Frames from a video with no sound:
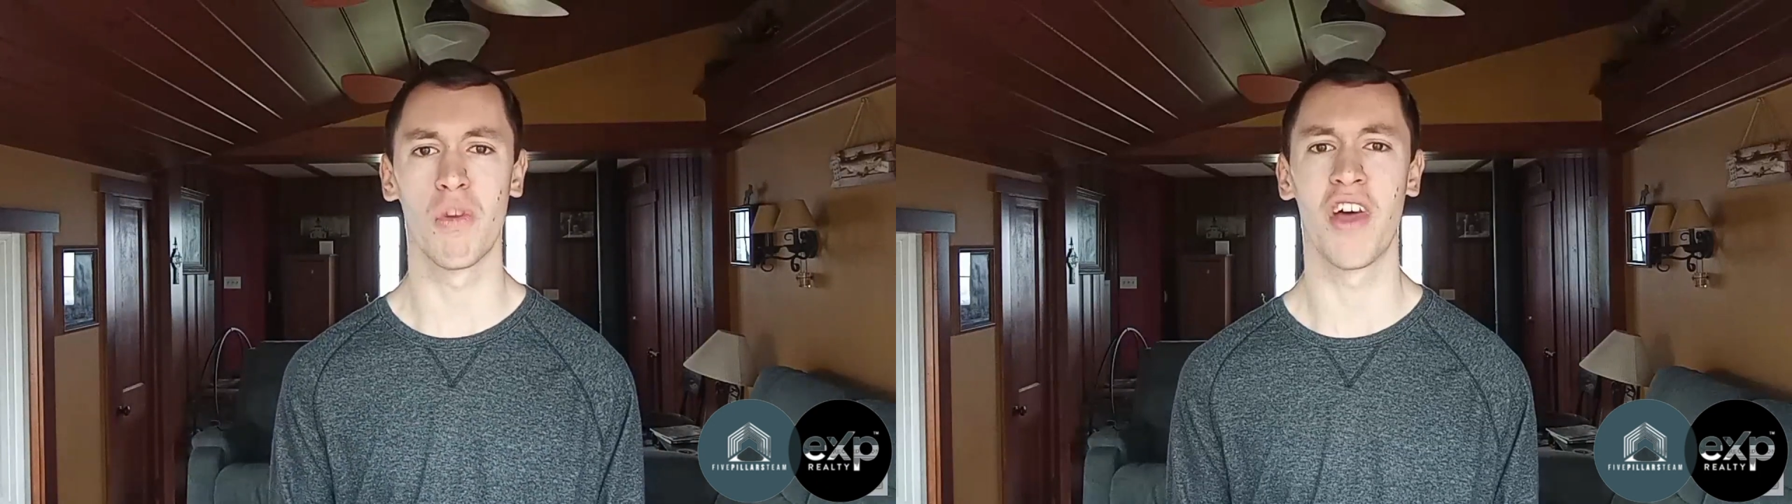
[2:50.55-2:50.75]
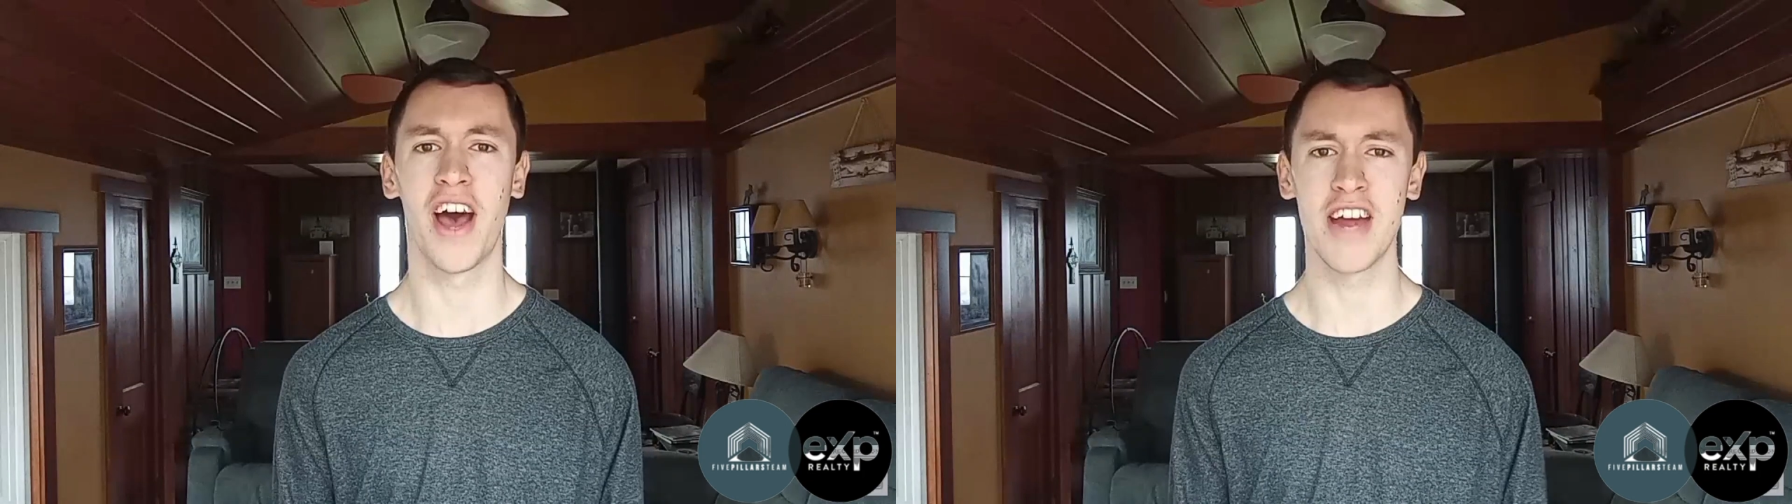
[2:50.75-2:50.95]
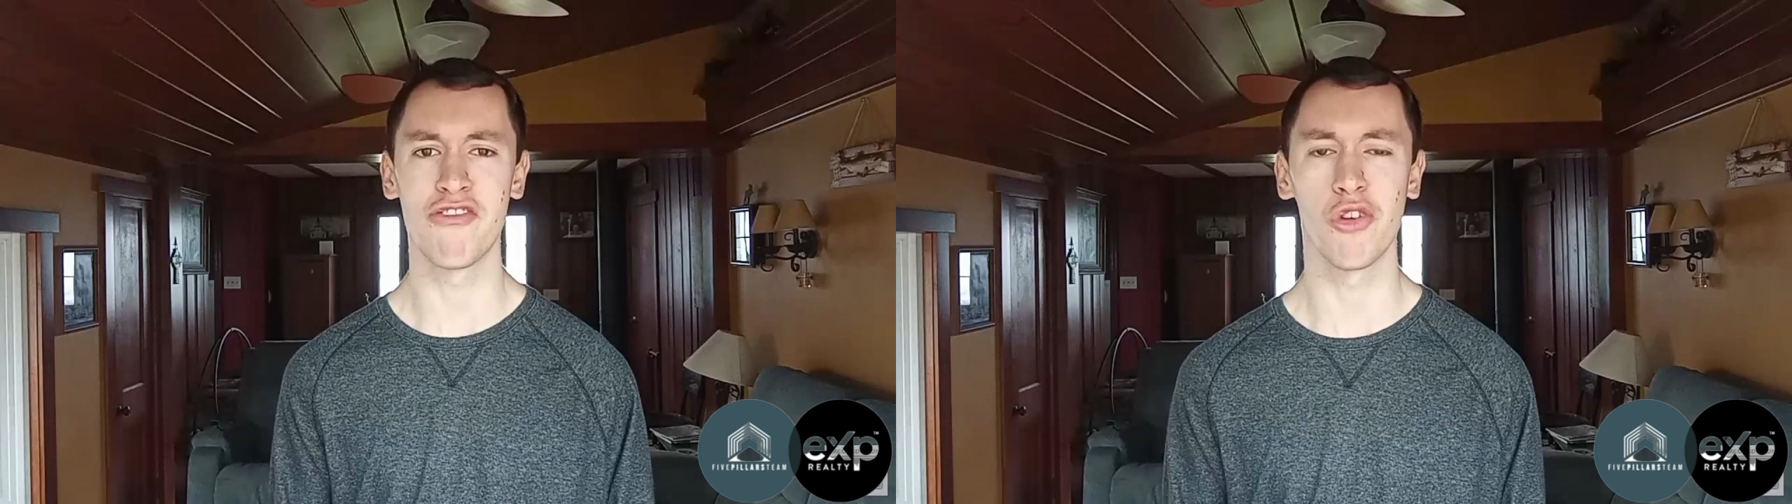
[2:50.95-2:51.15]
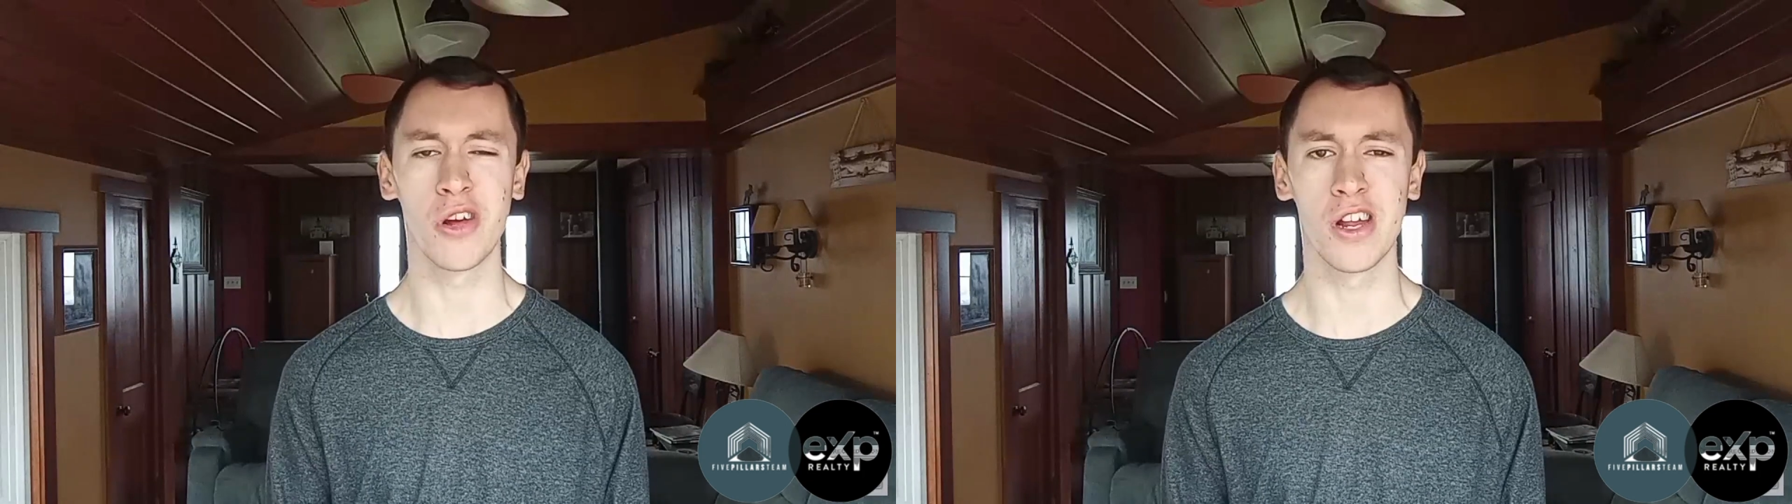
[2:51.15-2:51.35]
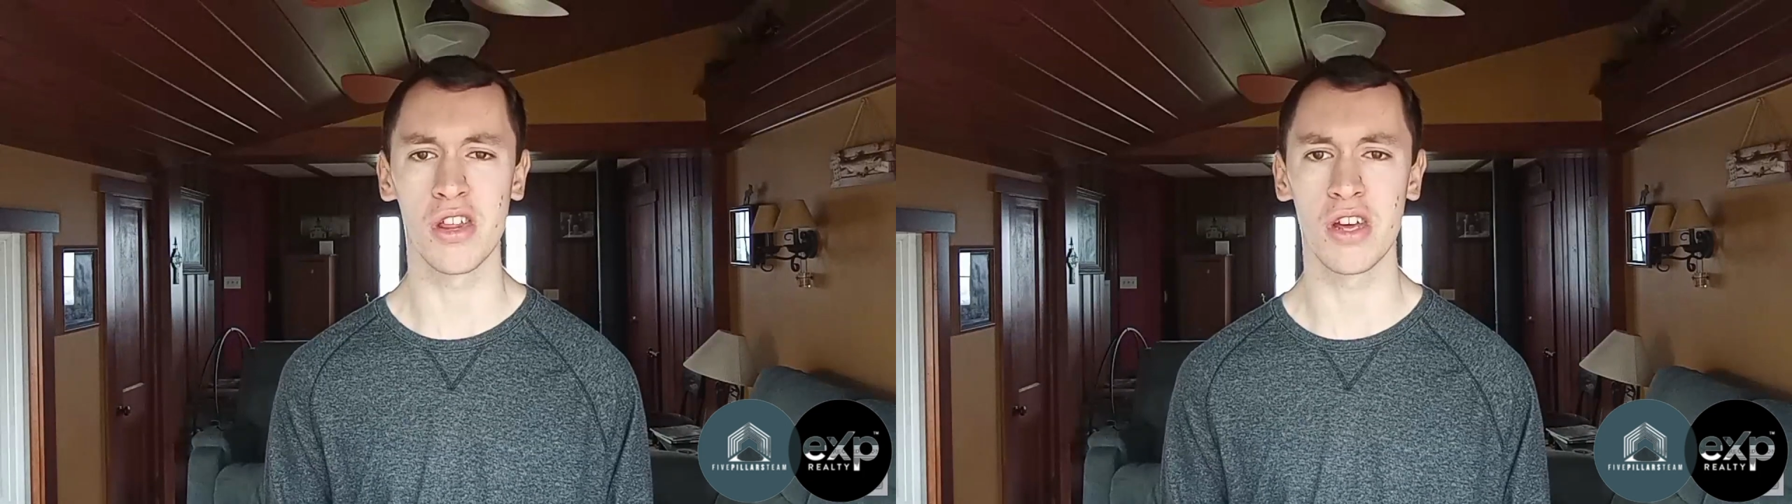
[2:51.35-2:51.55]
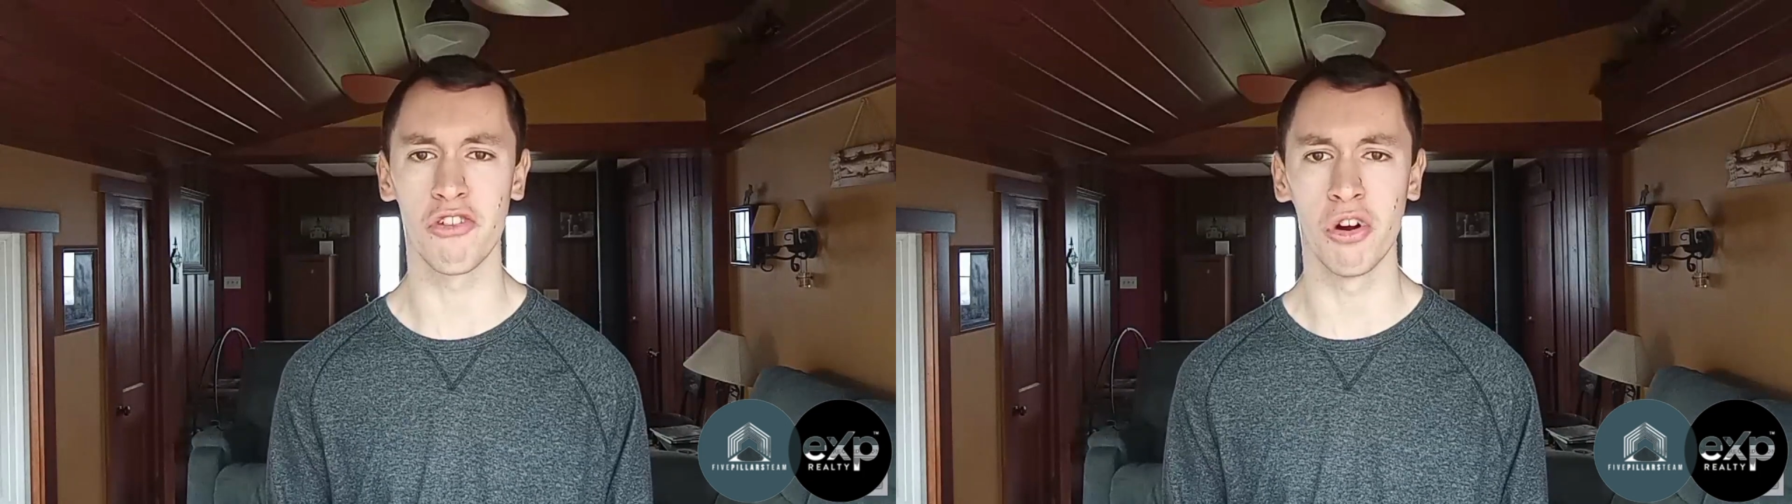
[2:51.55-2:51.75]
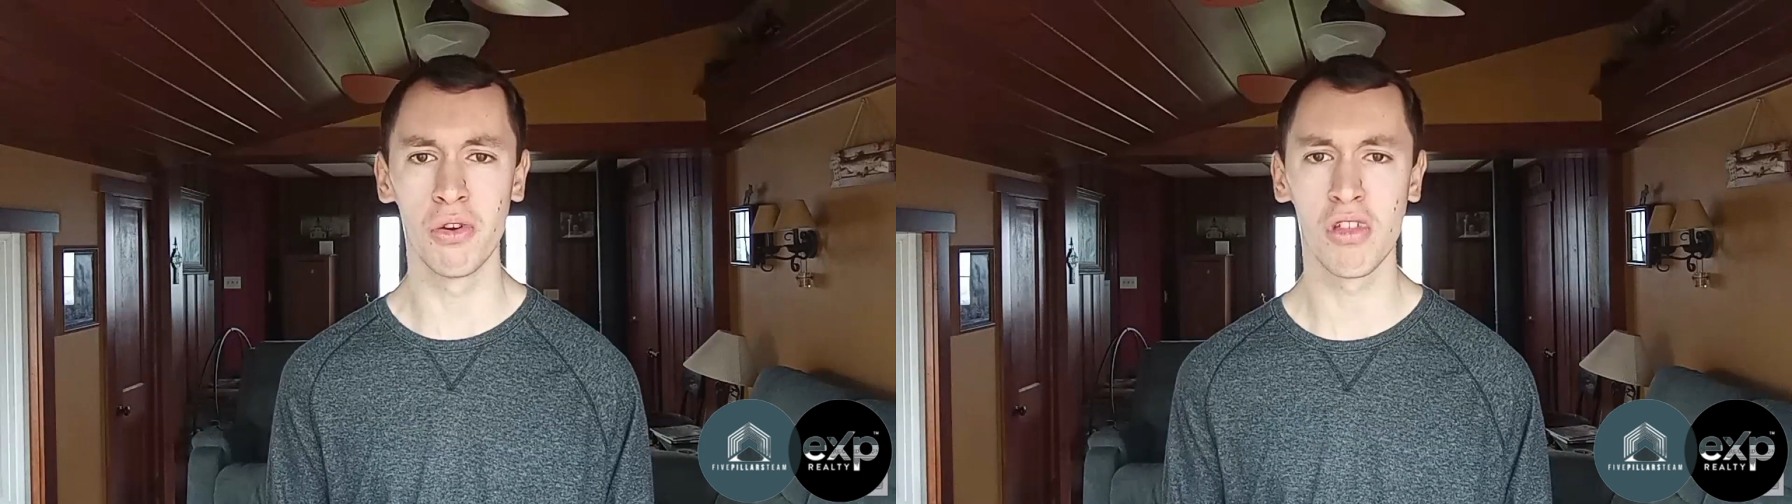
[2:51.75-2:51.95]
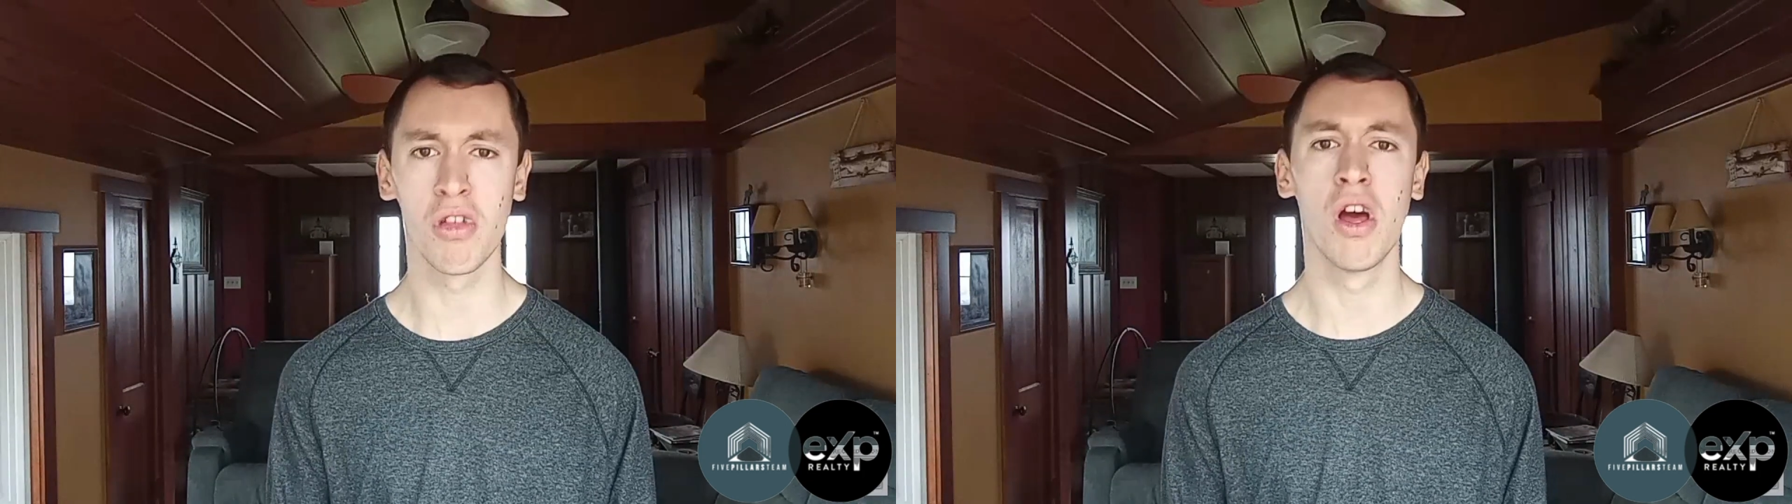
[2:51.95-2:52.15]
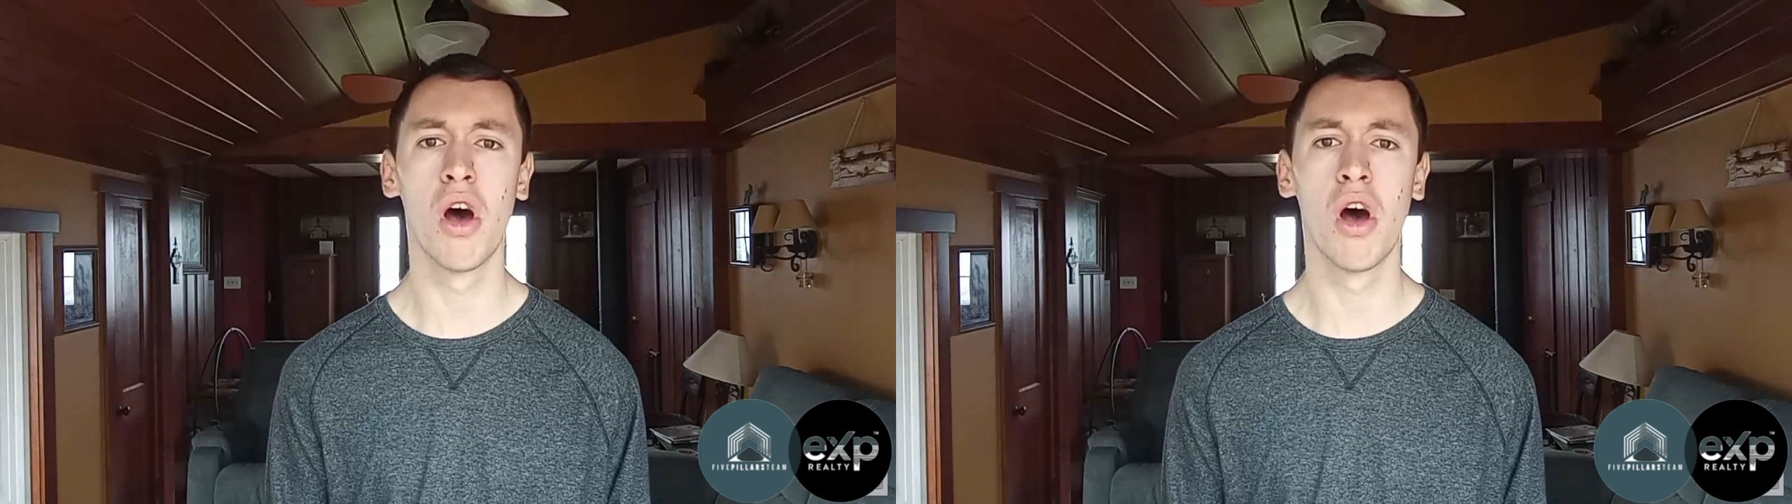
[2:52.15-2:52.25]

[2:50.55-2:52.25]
with high-frequency routes,